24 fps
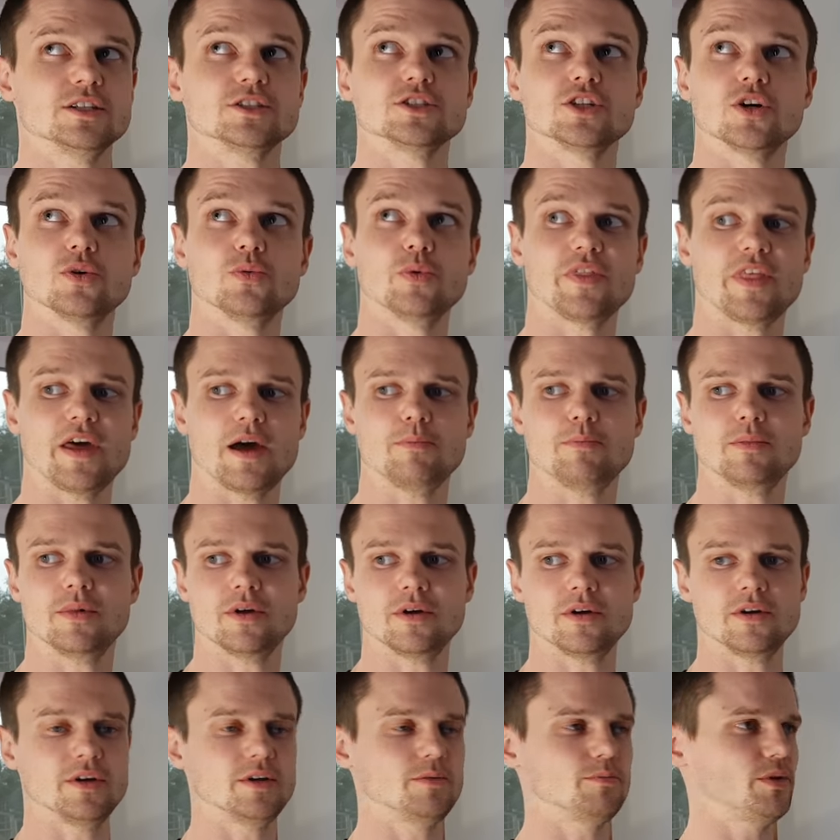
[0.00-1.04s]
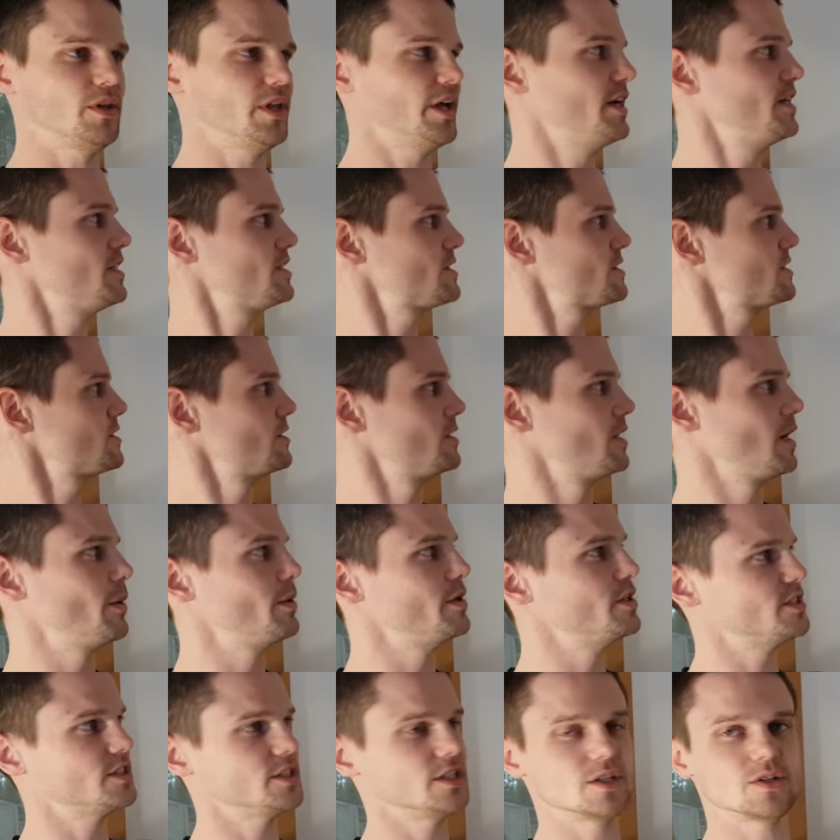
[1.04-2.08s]
So with that mirror in place, now we
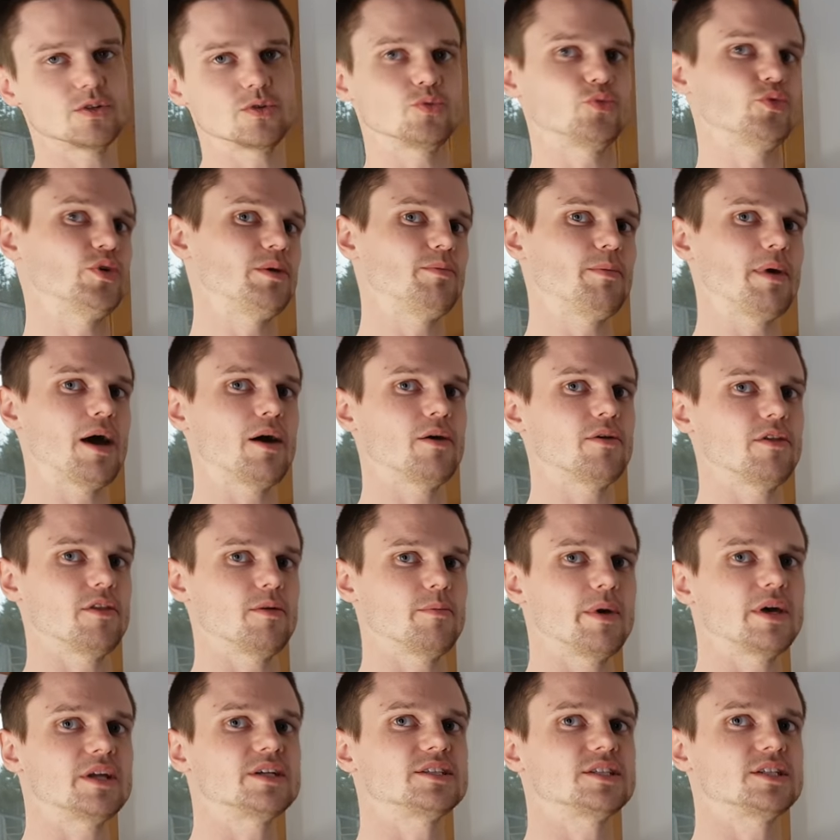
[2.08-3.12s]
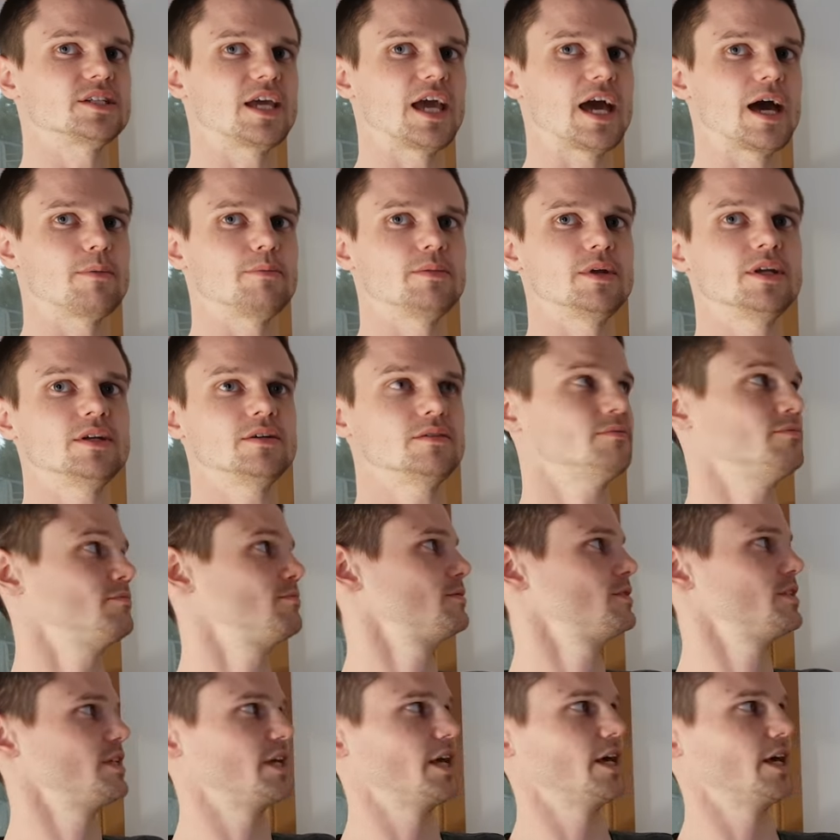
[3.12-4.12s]
just need to remount the medicine cabinet to